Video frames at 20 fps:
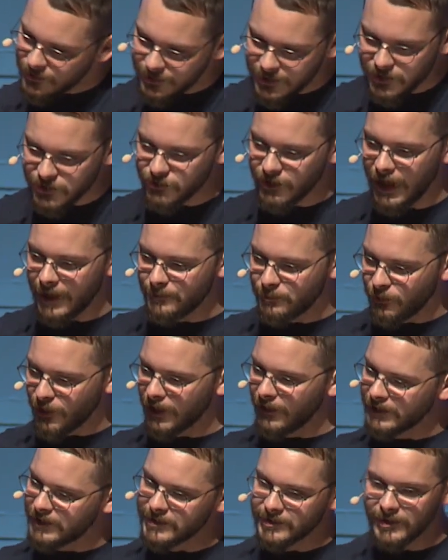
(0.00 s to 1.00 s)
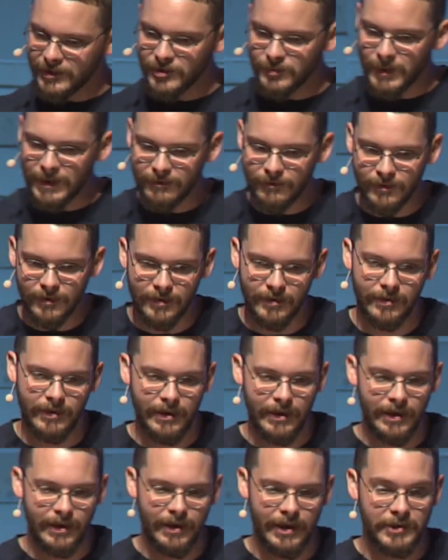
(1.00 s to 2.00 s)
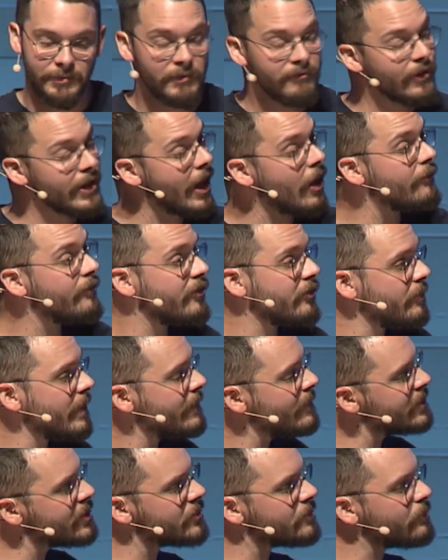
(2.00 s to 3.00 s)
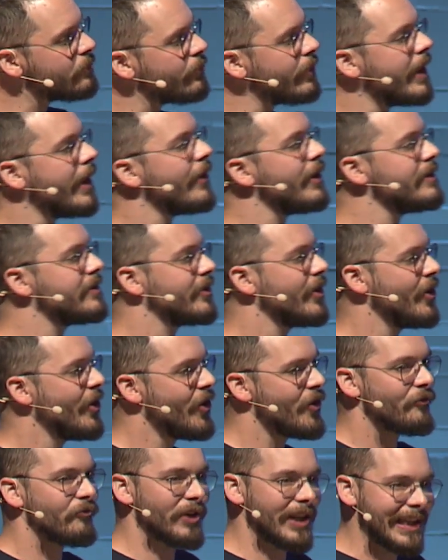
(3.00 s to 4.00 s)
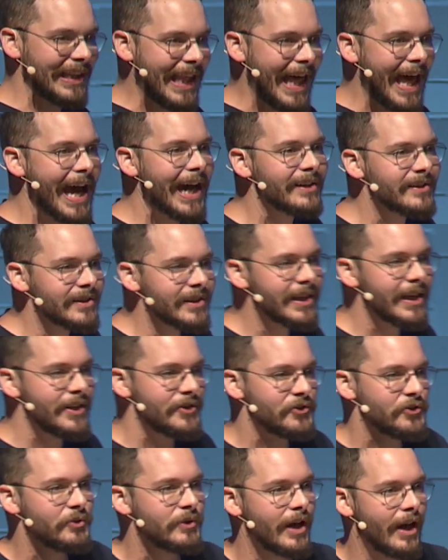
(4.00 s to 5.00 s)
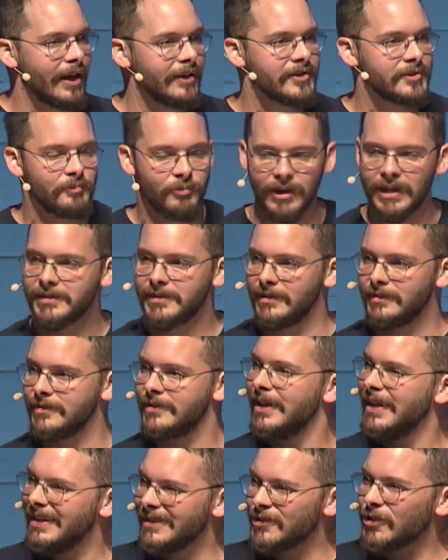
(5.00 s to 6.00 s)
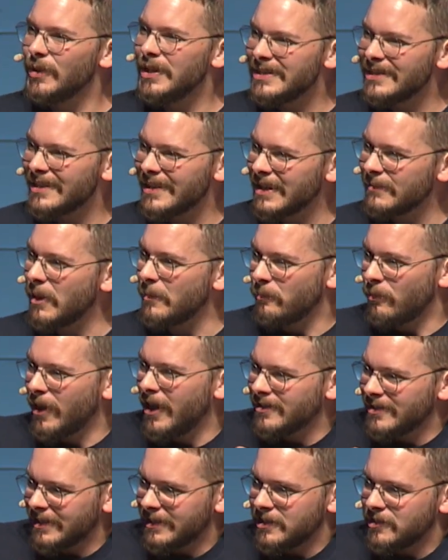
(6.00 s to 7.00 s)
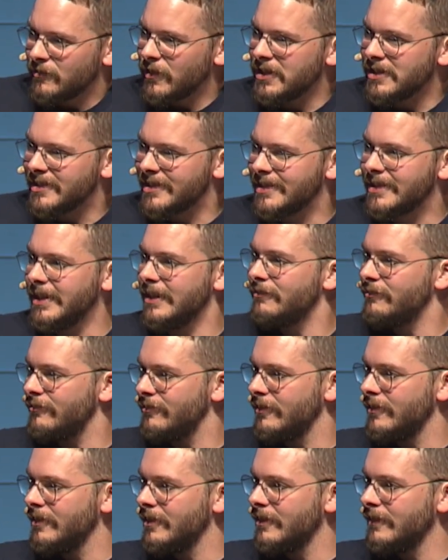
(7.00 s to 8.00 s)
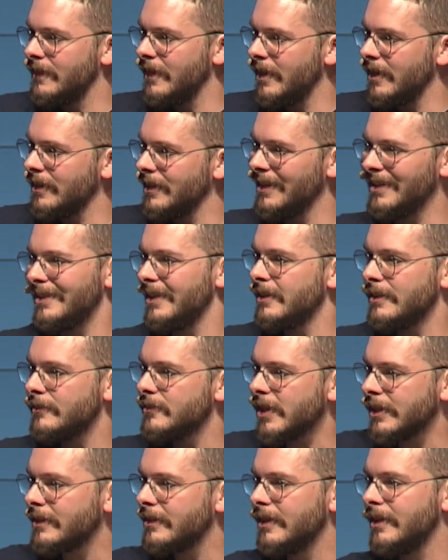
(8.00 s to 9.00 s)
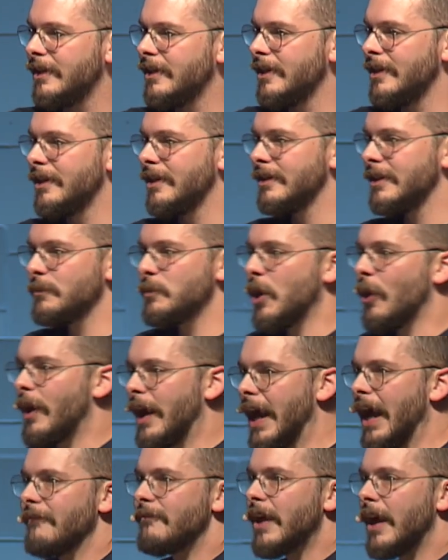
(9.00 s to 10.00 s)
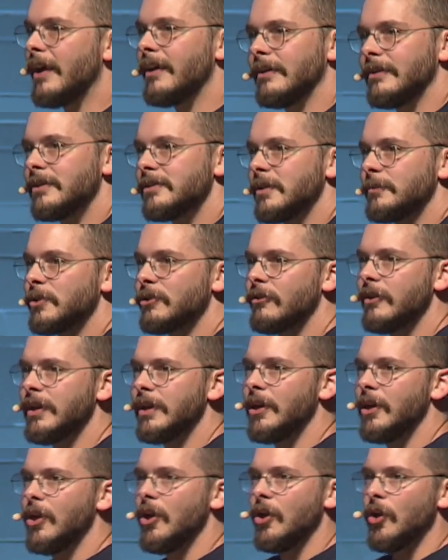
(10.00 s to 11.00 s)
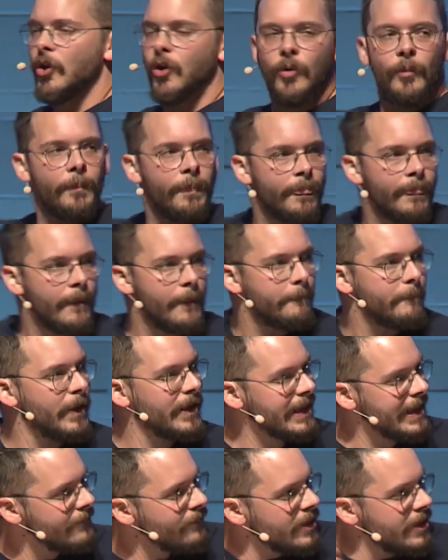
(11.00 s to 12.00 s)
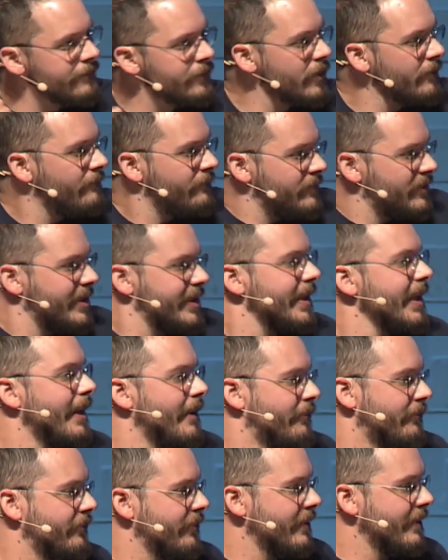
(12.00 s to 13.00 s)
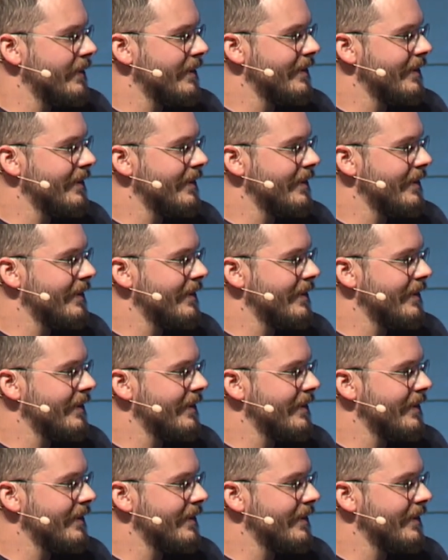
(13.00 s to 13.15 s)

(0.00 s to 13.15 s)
describe prayer like this, and it's been very helpful for me, but just prayer is relaxing into God's presence. So easy to think about prayer is like this very stiff thing, and it's like, I think we all have that to some degree. But even if you're stiff,